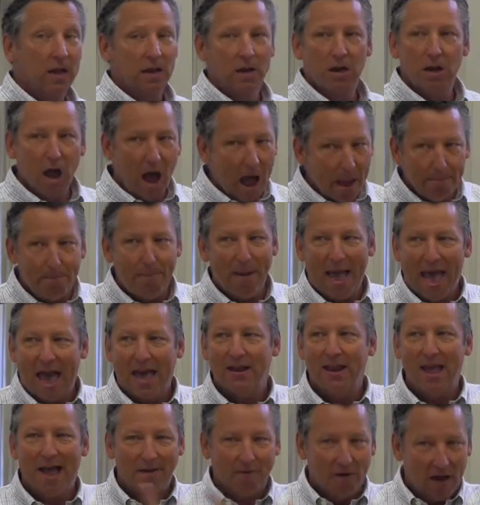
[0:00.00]
Not
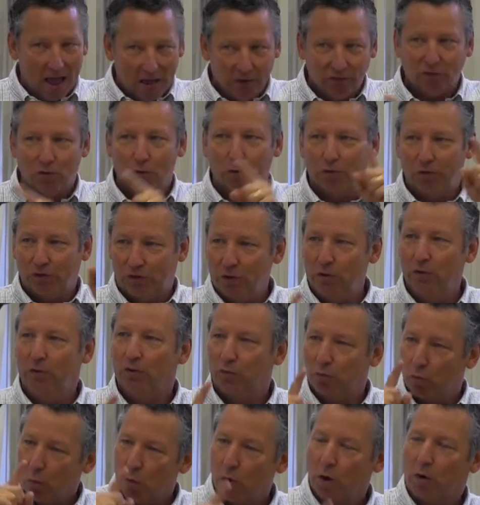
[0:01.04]
bad to have high school
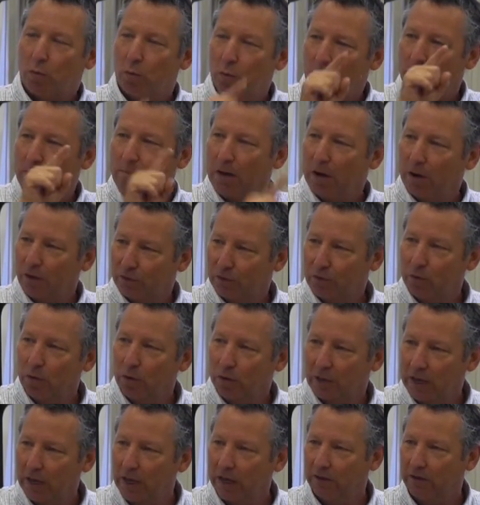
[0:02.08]
students work with middle
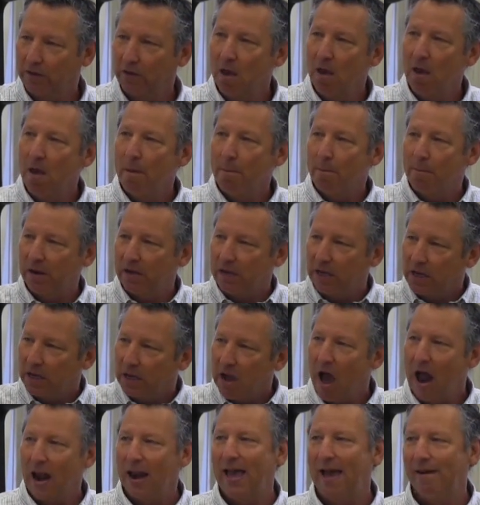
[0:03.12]
school kids, but they
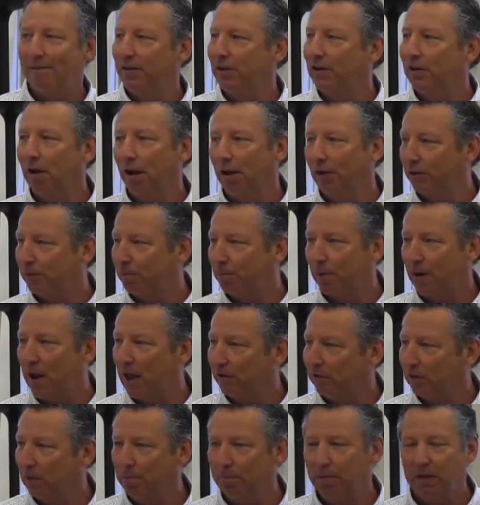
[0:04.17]
got to have adults
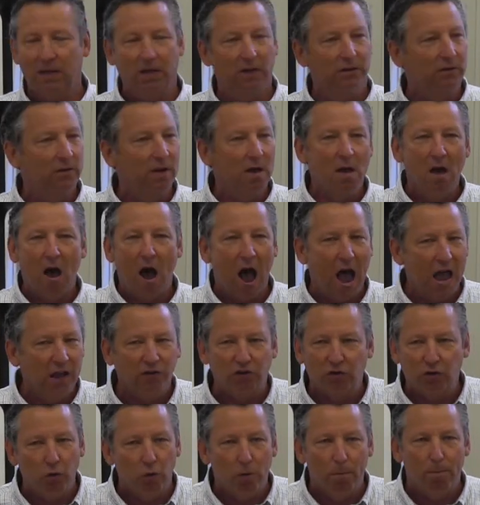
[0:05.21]
present because high
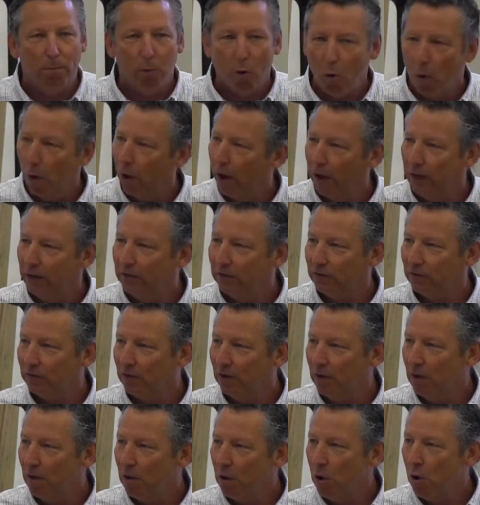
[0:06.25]
school boys
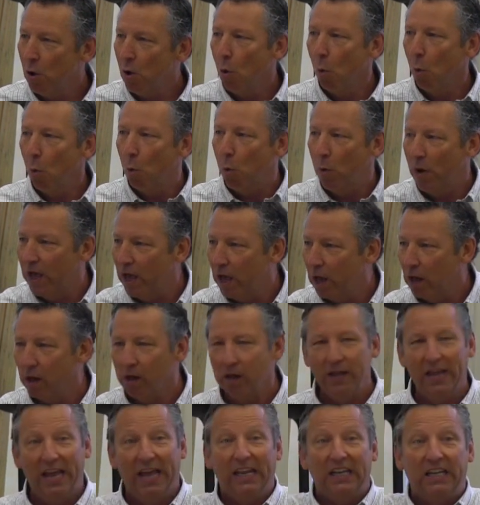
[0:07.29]

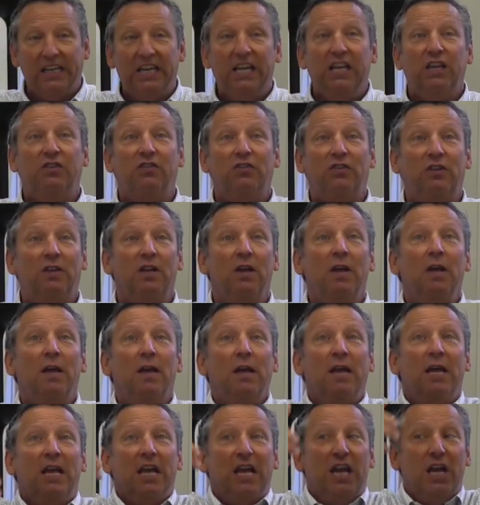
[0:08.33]
will at least
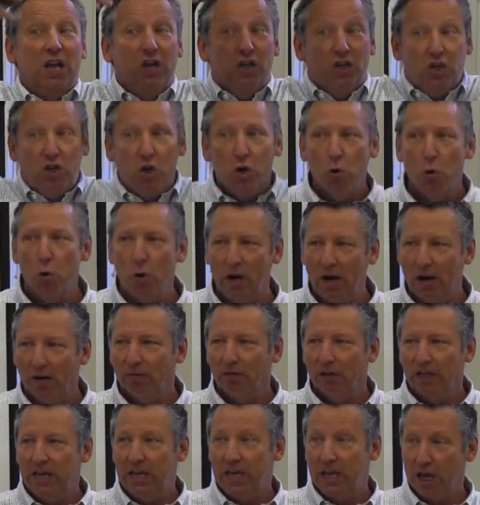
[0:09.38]

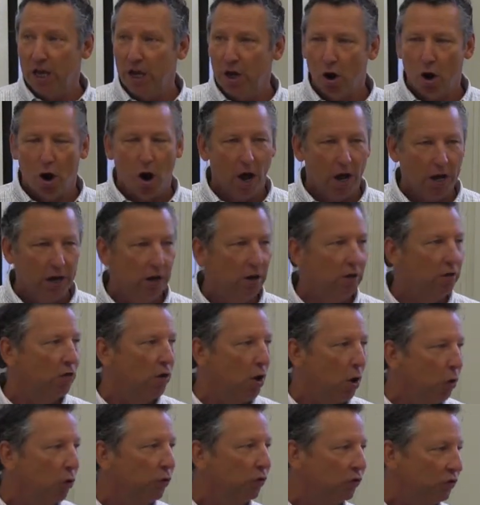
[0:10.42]
intuitively hit on
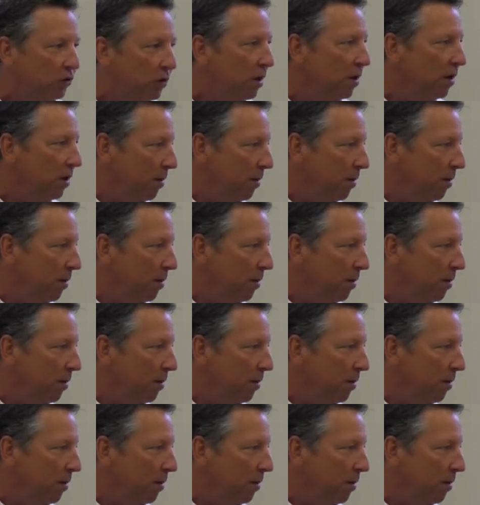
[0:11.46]
those